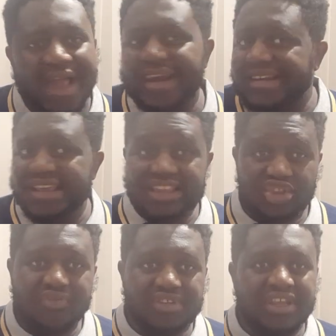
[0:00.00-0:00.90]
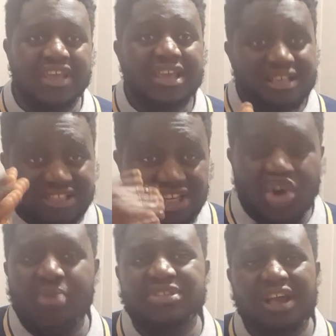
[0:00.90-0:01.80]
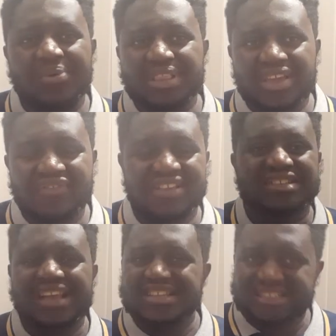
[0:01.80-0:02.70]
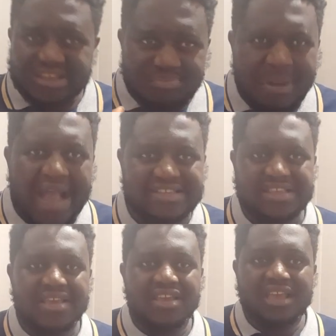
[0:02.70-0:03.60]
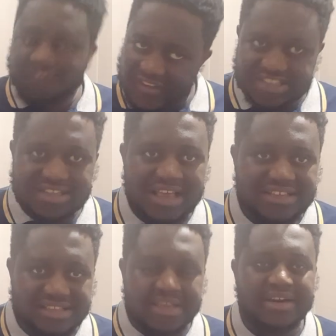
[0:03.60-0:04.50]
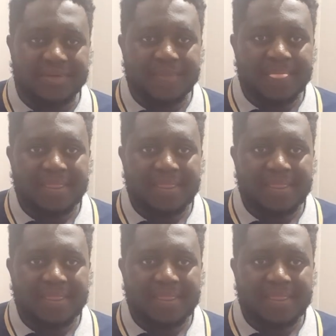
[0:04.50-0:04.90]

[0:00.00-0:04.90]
And at the end of the day, she comes out with a first class, she bags a first class degree.